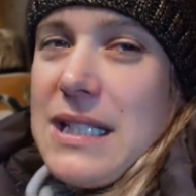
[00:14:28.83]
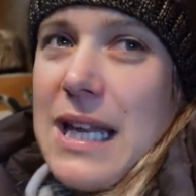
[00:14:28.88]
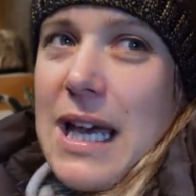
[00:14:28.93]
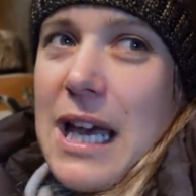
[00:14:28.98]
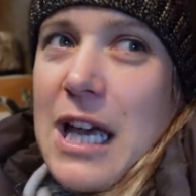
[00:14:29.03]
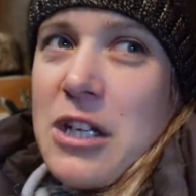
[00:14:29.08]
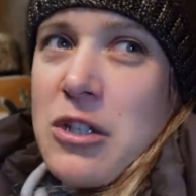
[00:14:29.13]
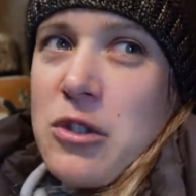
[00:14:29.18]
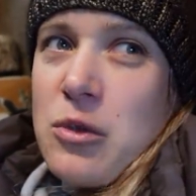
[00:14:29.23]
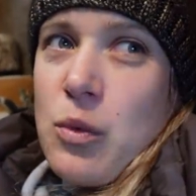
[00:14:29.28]
in
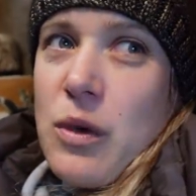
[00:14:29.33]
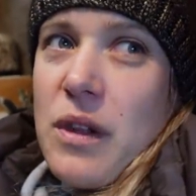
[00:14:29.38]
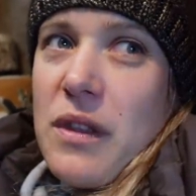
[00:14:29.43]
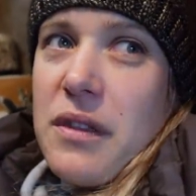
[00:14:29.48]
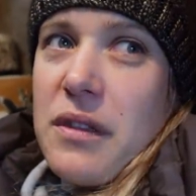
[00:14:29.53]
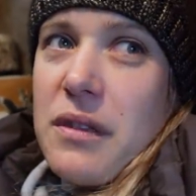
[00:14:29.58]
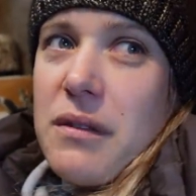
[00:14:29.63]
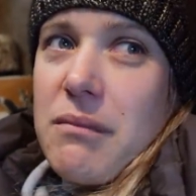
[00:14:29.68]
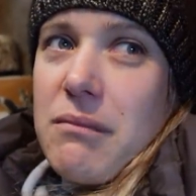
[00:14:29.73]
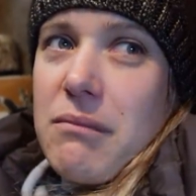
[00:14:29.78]
hand
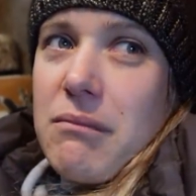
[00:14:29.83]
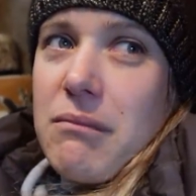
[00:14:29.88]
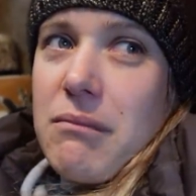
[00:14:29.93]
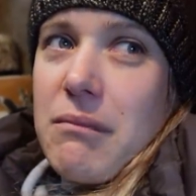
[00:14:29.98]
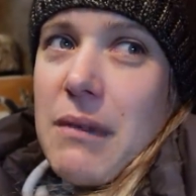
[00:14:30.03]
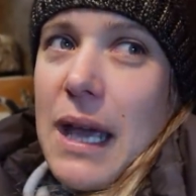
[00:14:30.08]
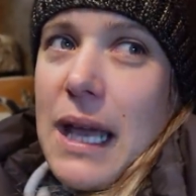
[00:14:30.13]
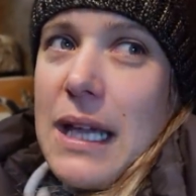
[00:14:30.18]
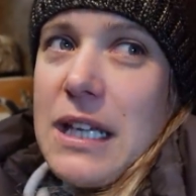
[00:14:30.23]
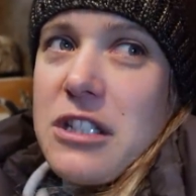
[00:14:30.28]
with
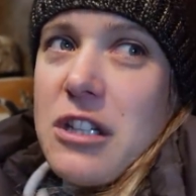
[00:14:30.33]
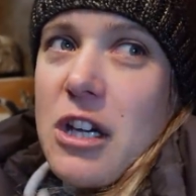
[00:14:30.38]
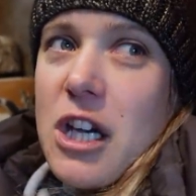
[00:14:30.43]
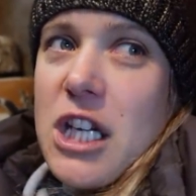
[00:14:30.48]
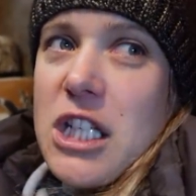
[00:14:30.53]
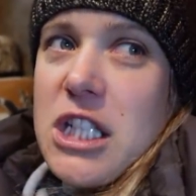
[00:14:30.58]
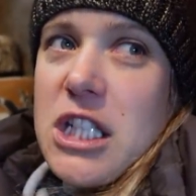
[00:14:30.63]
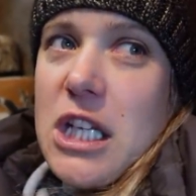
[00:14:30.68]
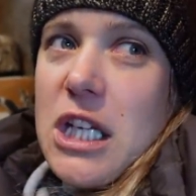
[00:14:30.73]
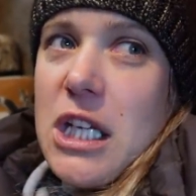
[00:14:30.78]

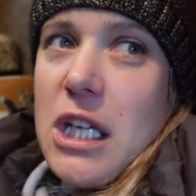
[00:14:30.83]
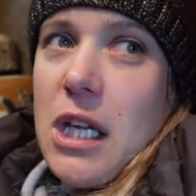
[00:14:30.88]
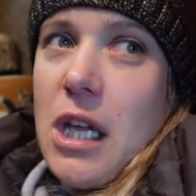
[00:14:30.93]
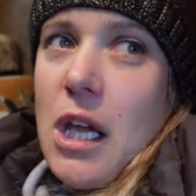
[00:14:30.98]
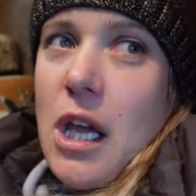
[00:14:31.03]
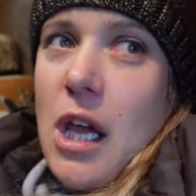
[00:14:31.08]
anxiety,